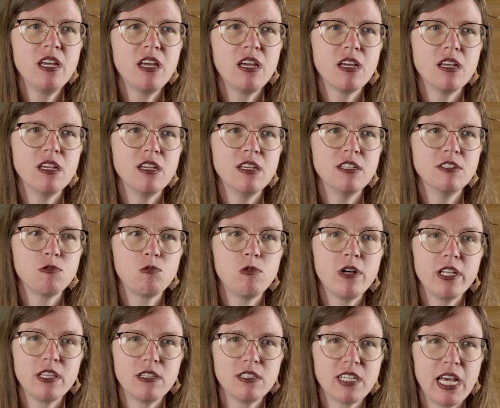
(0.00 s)
and
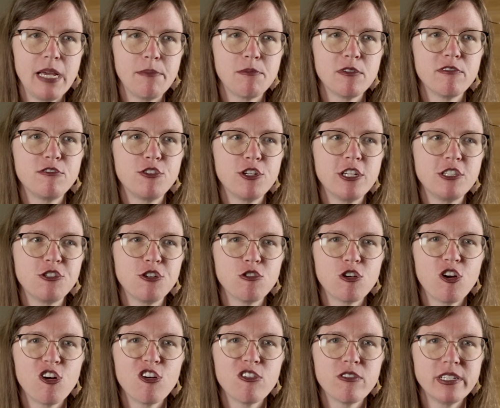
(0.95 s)
what type of digital
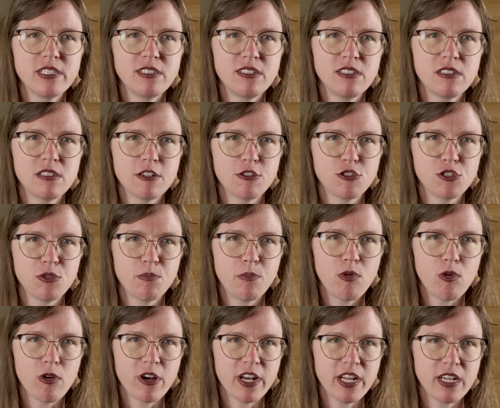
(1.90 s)
currencies they're
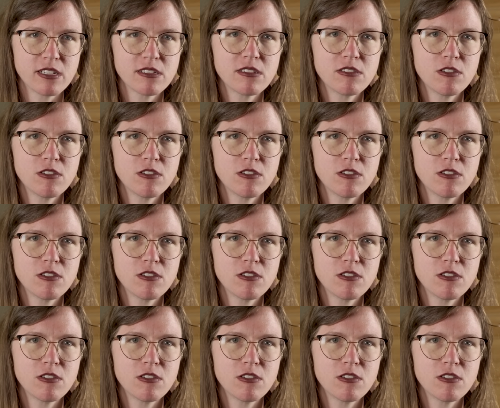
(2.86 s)
supporting.